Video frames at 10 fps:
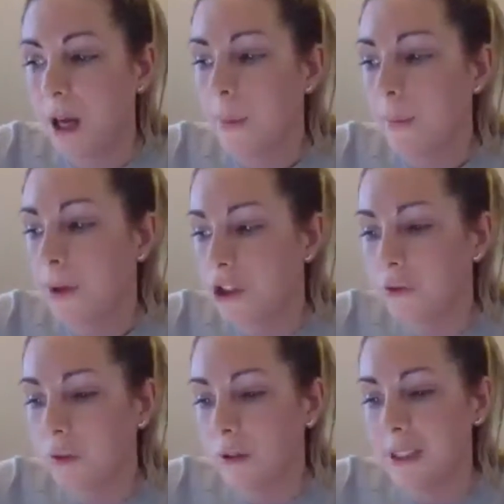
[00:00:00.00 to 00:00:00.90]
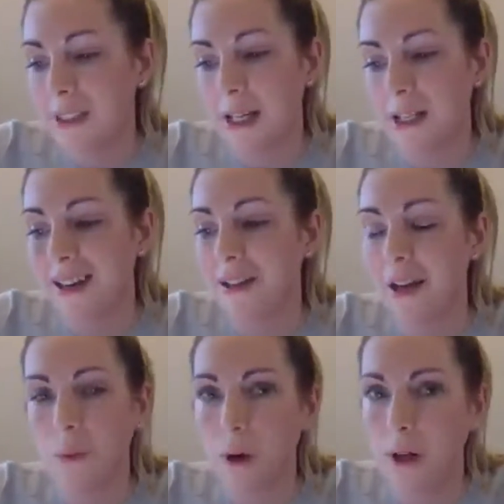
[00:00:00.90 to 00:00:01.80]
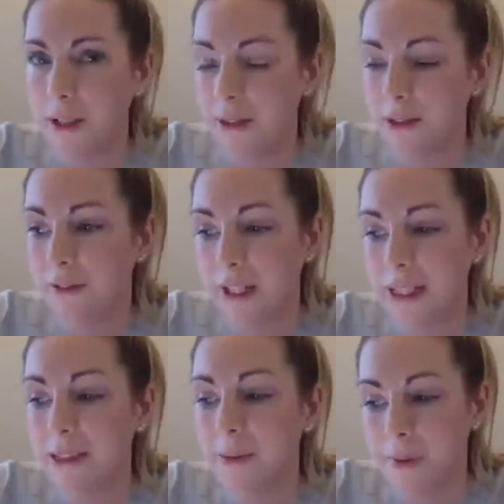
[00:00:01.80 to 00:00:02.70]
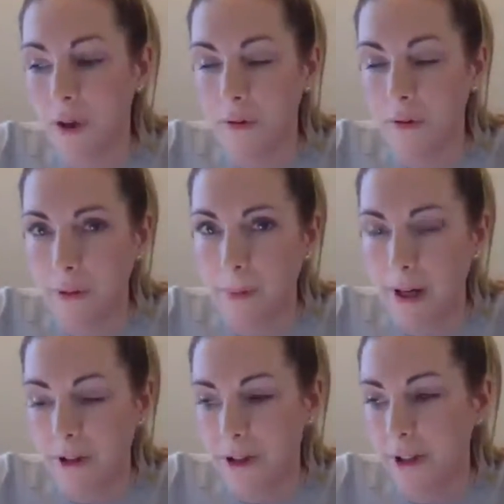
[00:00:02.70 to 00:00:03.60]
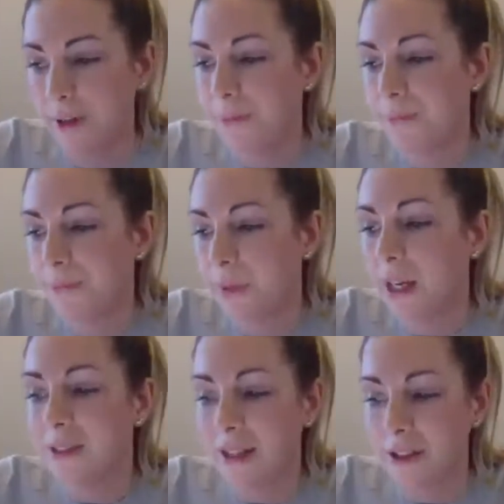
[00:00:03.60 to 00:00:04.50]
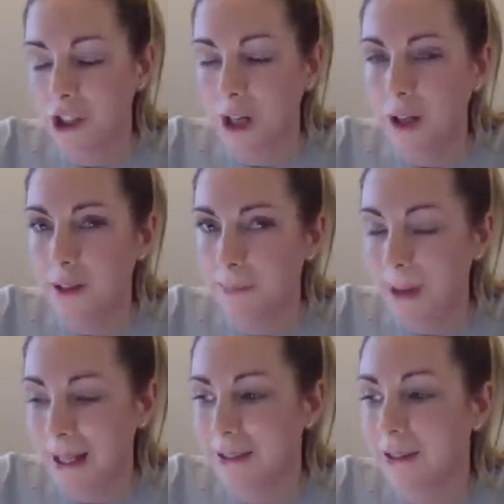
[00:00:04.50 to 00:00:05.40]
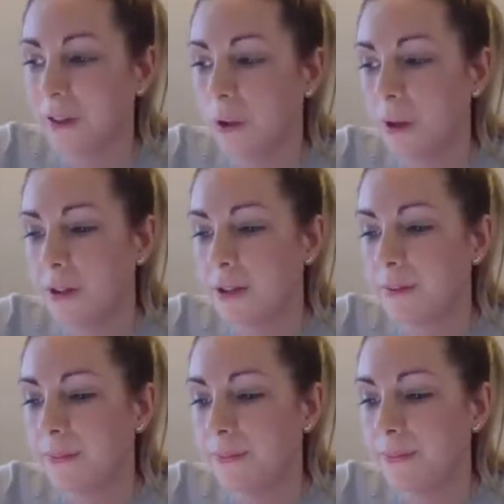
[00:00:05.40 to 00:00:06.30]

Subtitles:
But Siobhan said they weren't the victims of the murder. Sir Charles Baskerville was.